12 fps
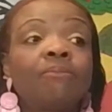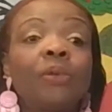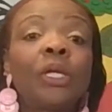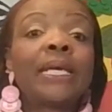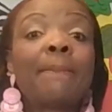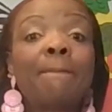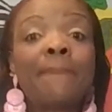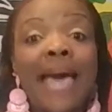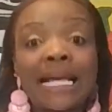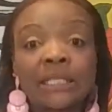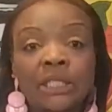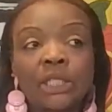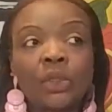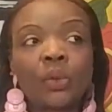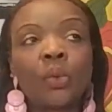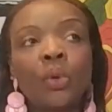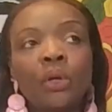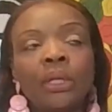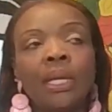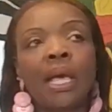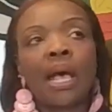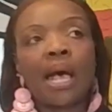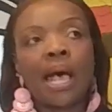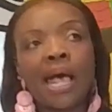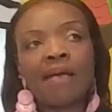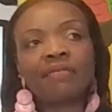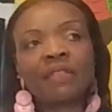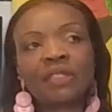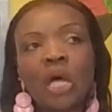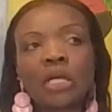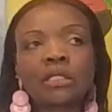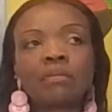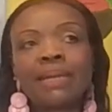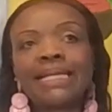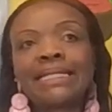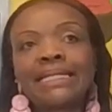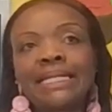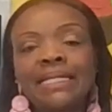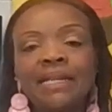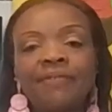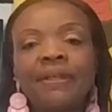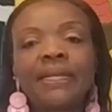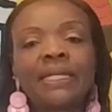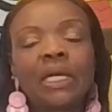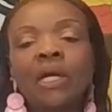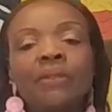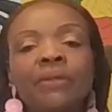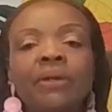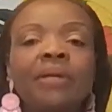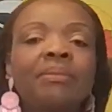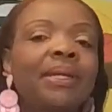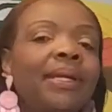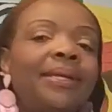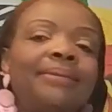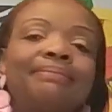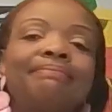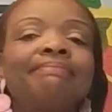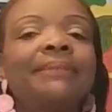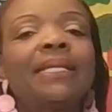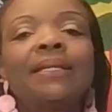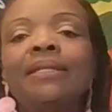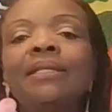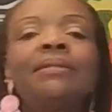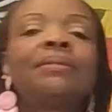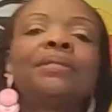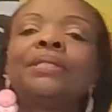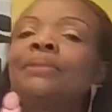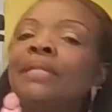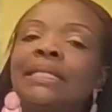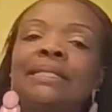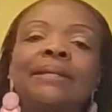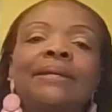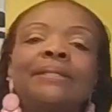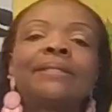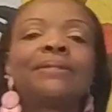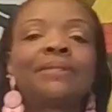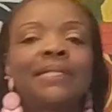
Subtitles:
we'll get back to you. Or I have to talk to my significant other. I'm like, you know, you don't have to talk to no